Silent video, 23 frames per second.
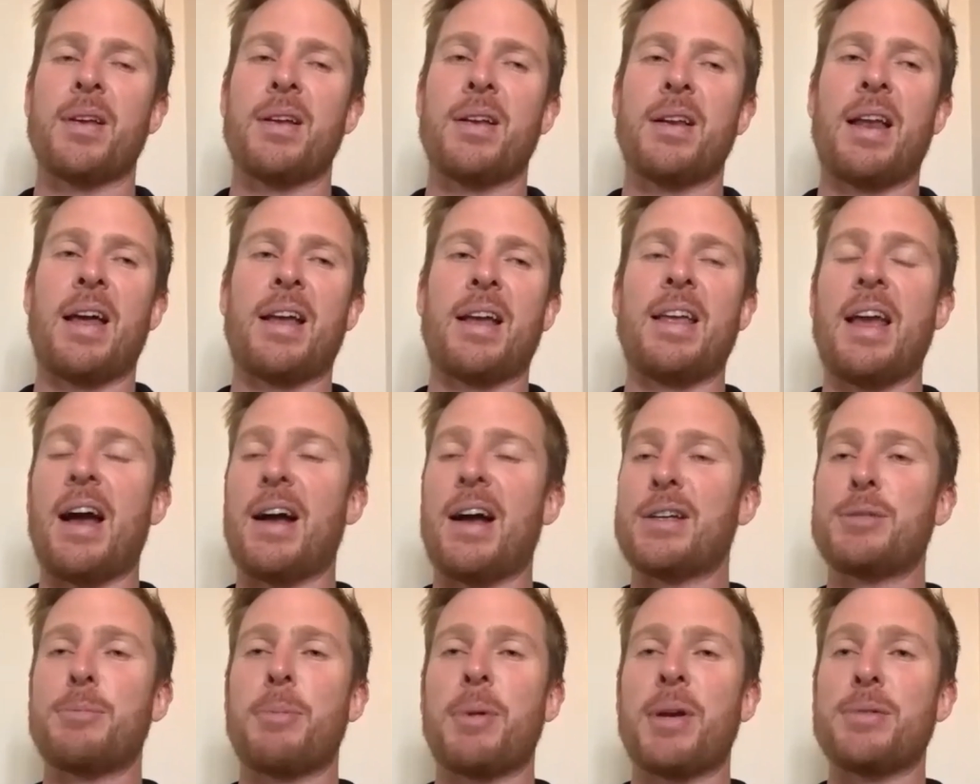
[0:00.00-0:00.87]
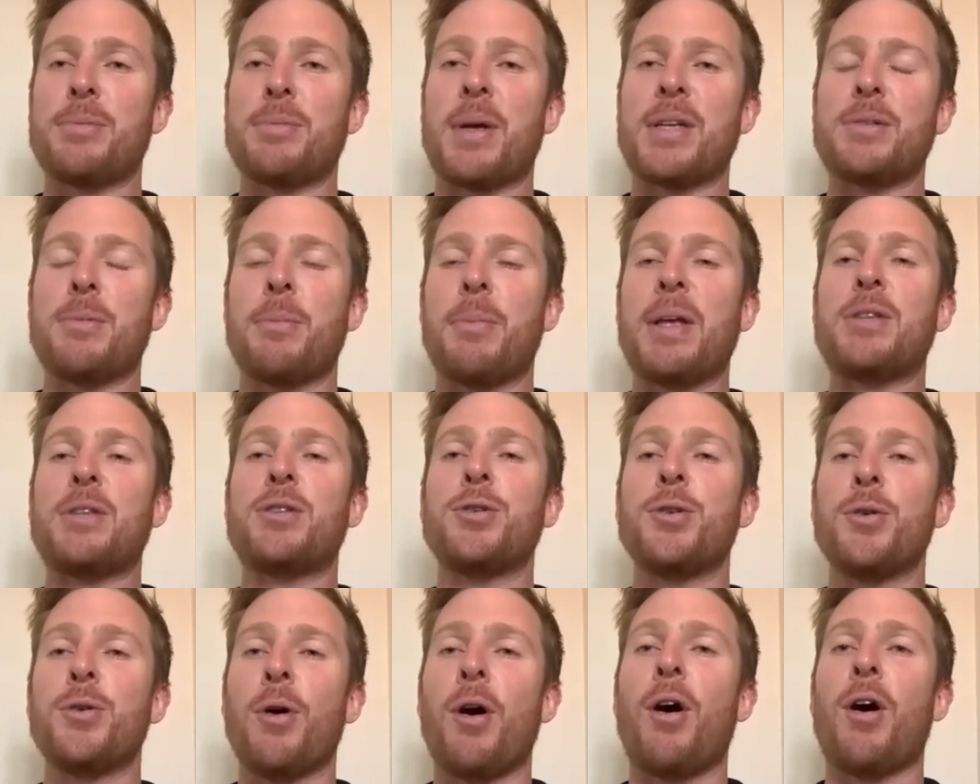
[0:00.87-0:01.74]
like young spinners mustn't be
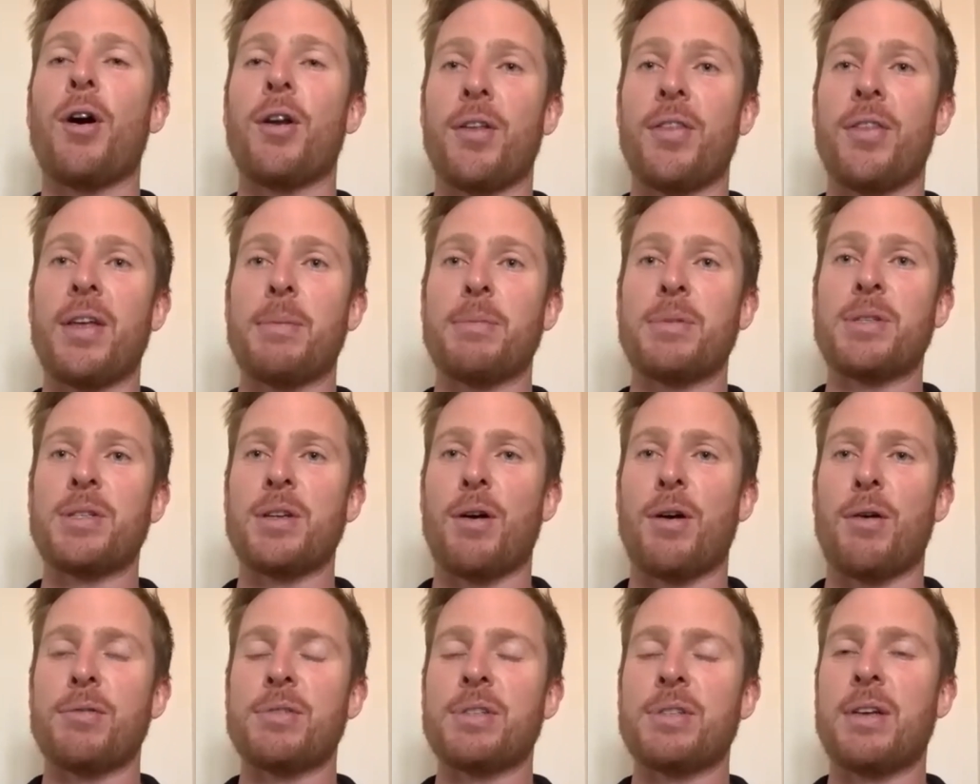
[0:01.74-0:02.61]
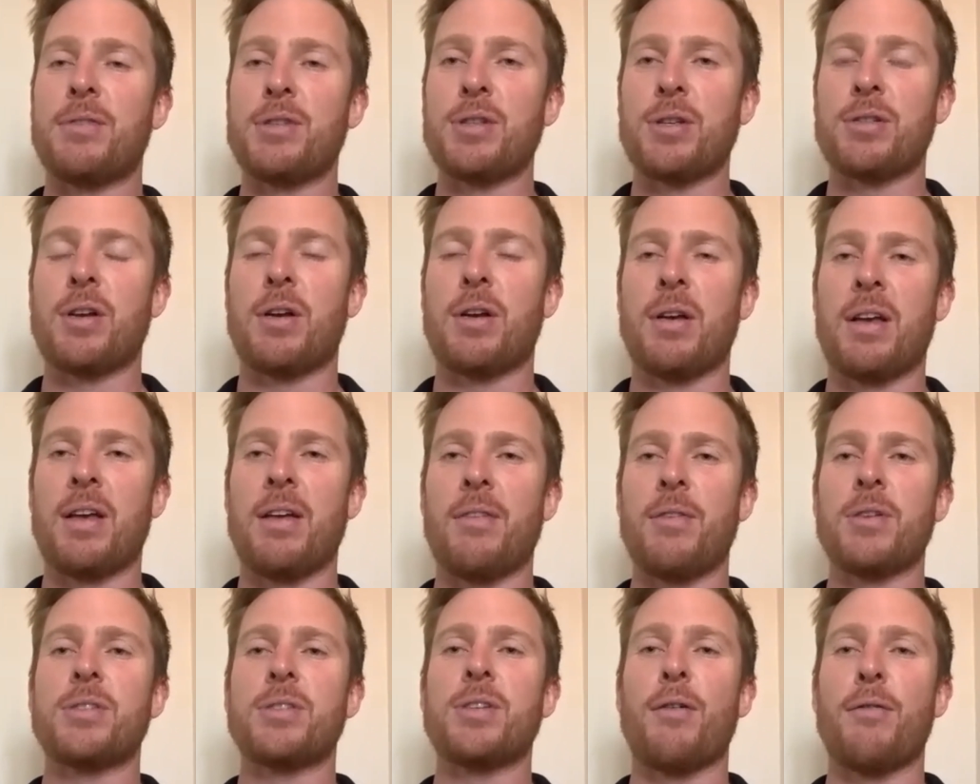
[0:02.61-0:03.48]
too hard on themselves. Give
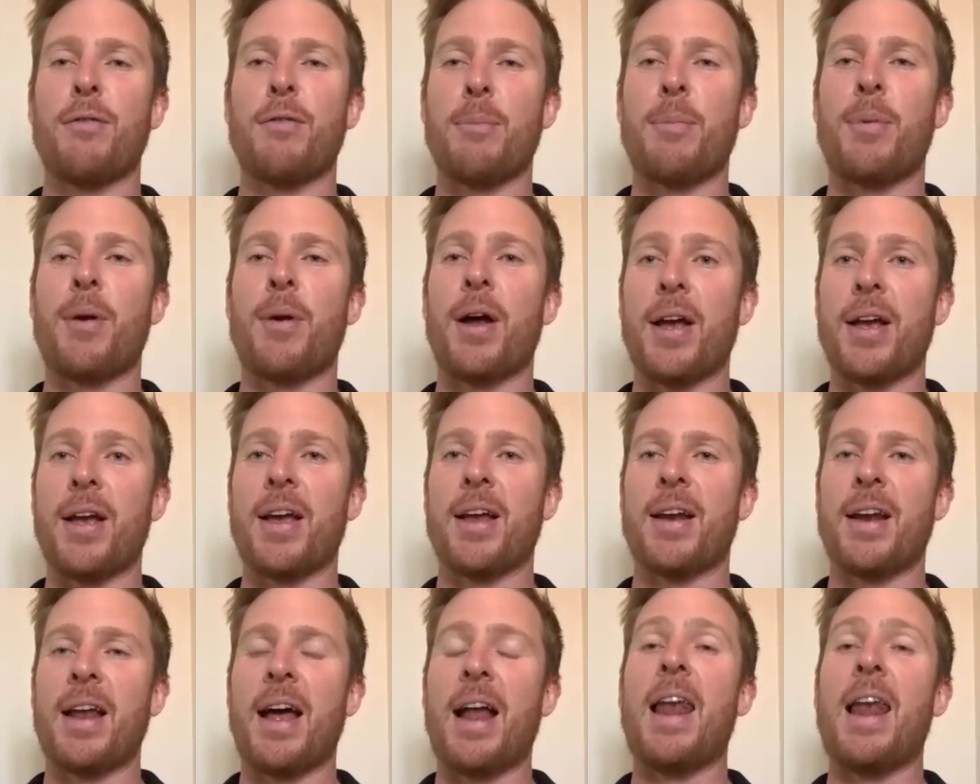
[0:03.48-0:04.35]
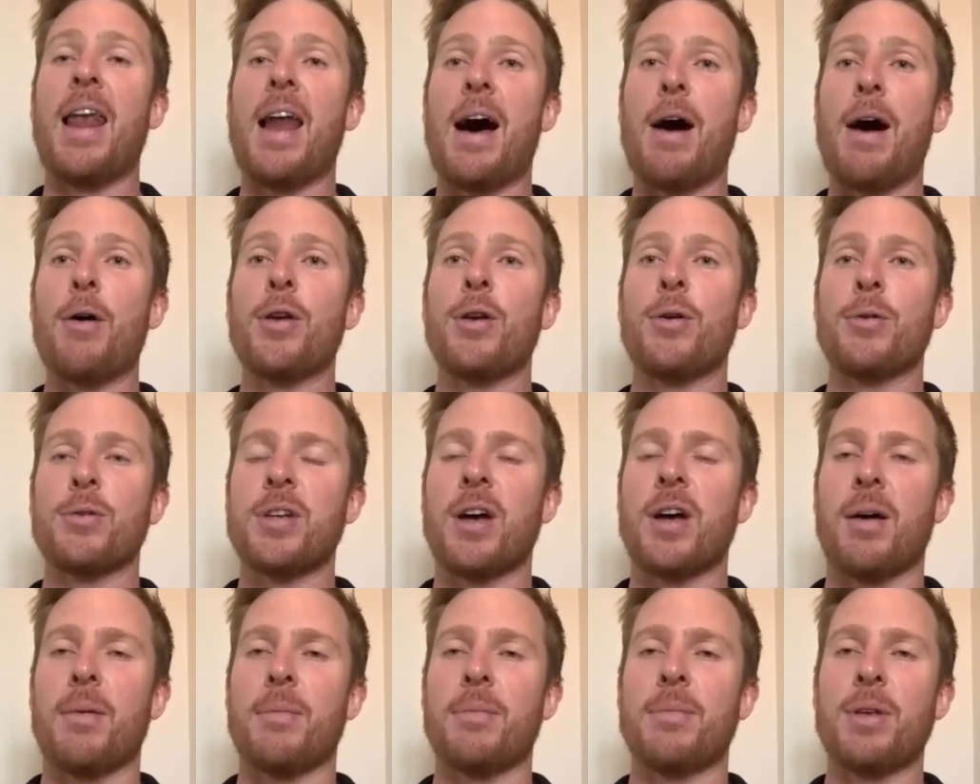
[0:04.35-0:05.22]
yourself a break and allow
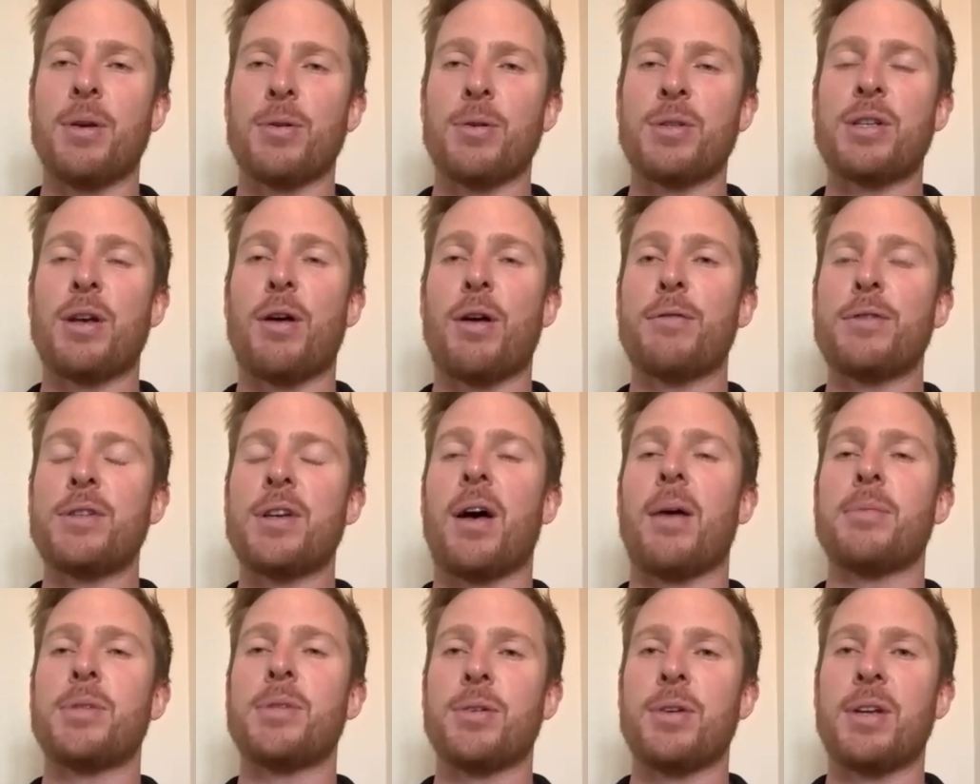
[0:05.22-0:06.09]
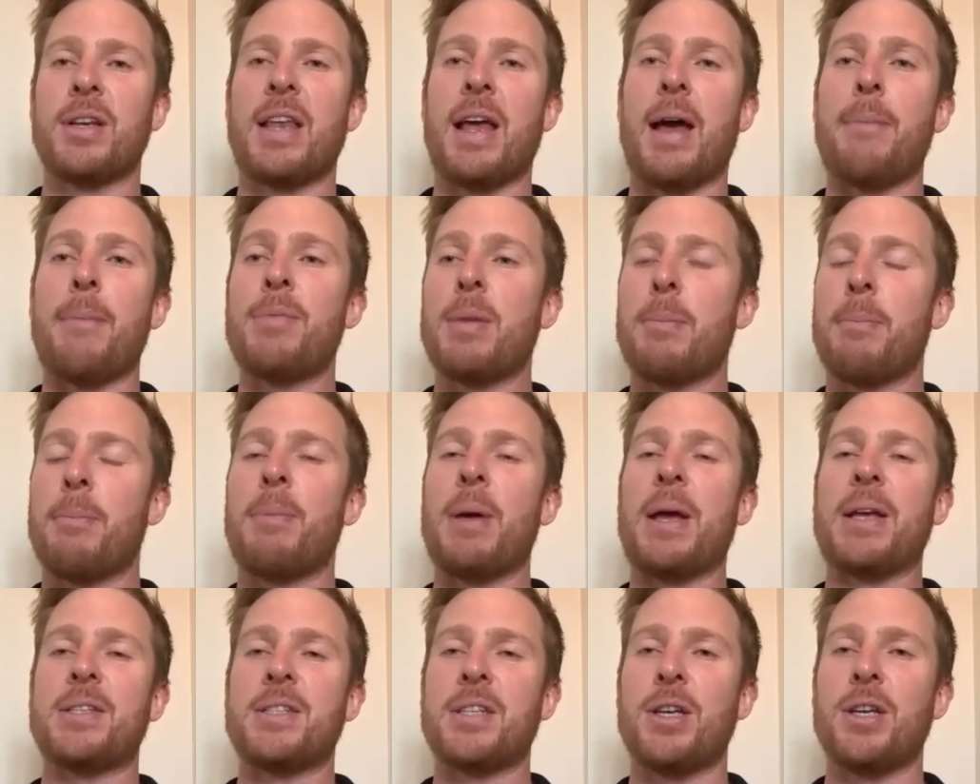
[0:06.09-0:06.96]
yourself time to adapt. The
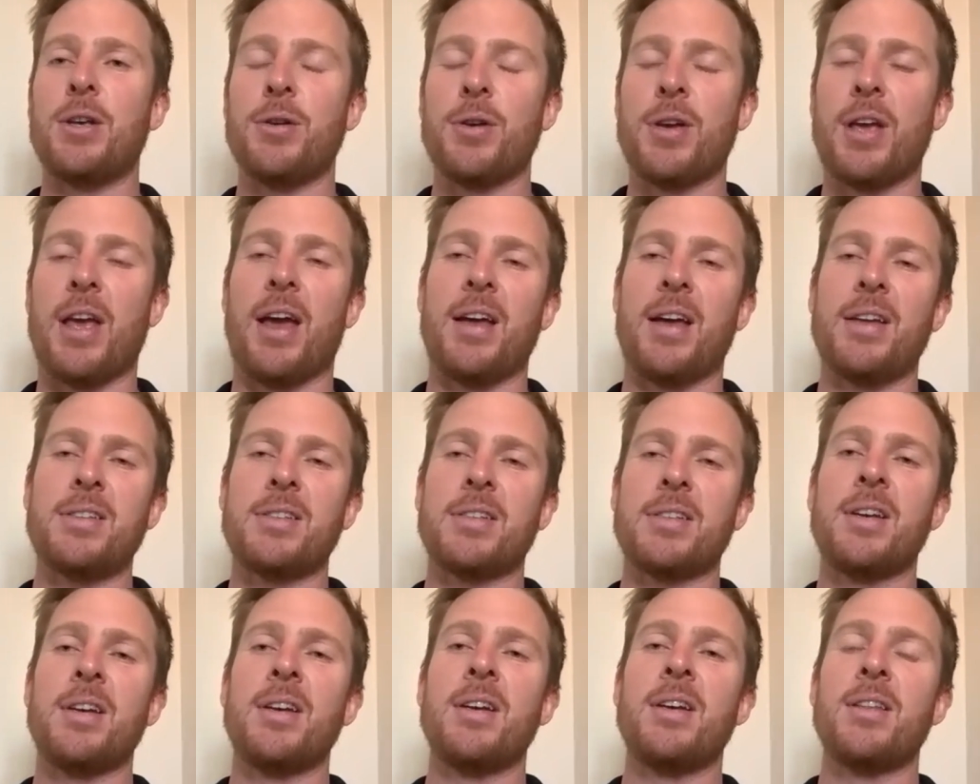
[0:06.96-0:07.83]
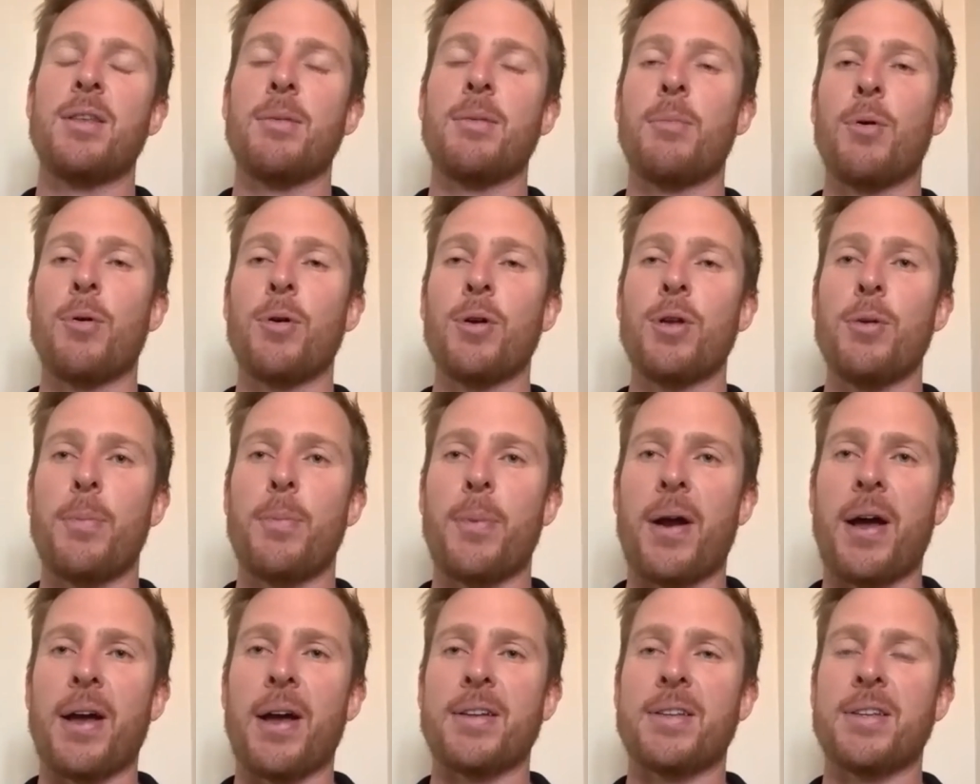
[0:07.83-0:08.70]
better you get, the more you
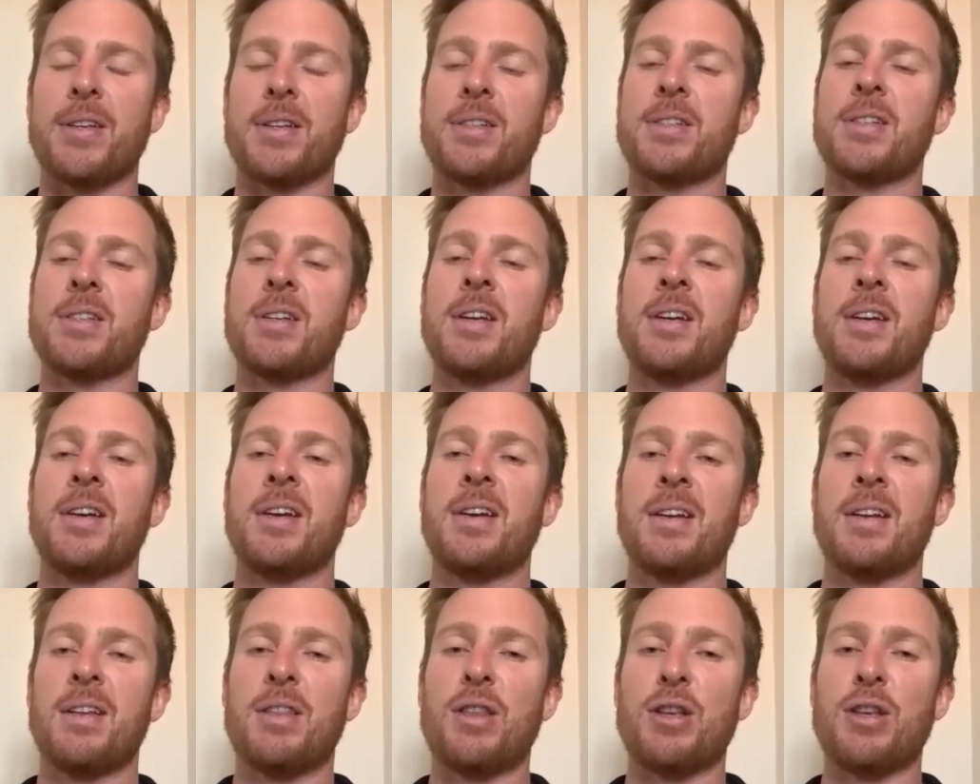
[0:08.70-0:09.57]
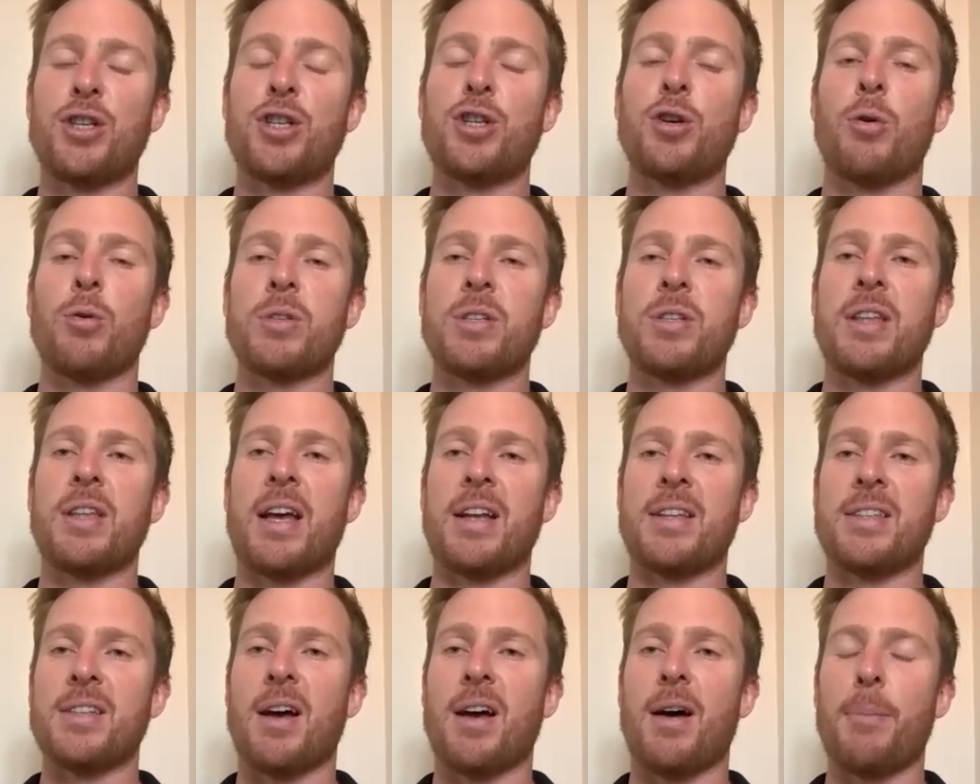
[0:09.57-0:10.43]
practice, the shorter
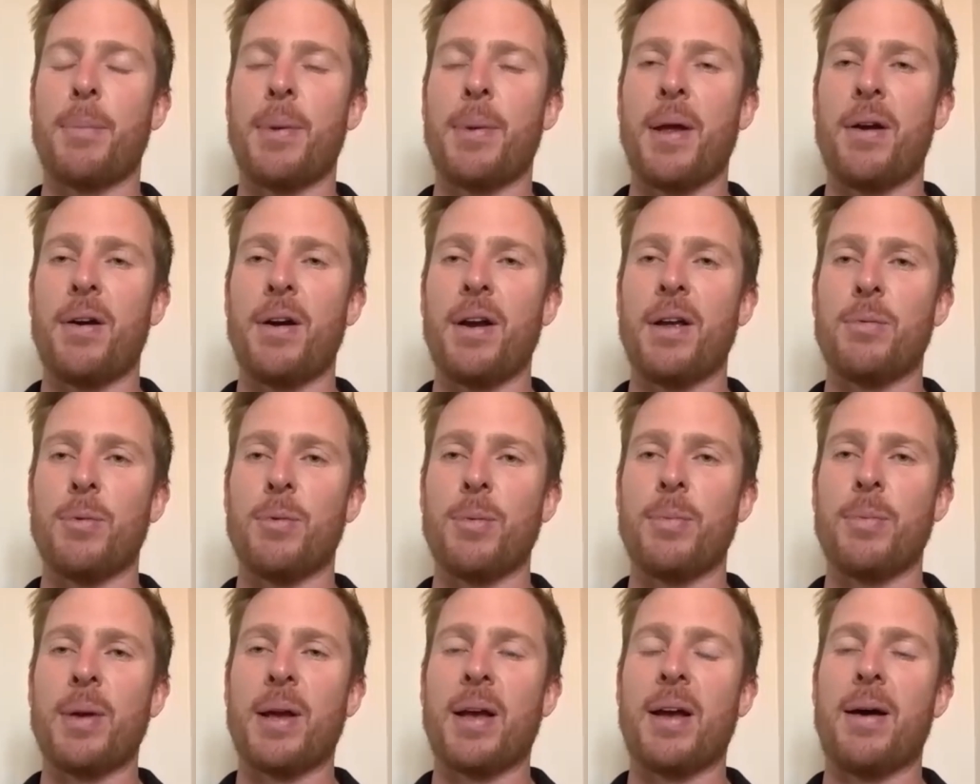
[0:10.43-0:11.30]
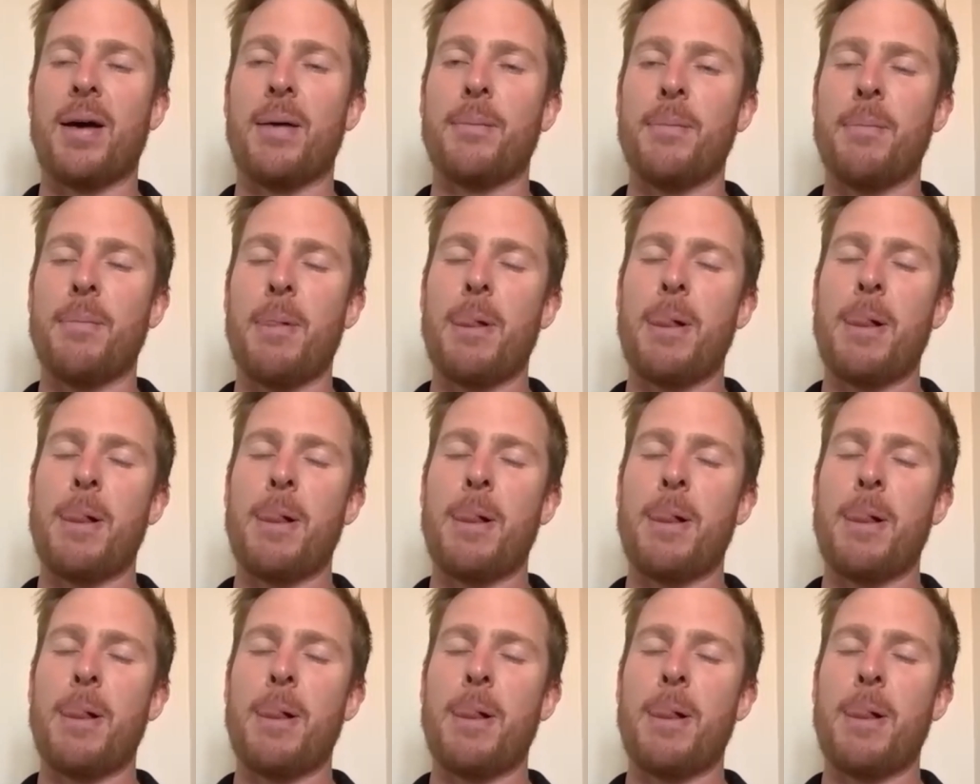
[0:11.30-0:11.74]
that time period will become.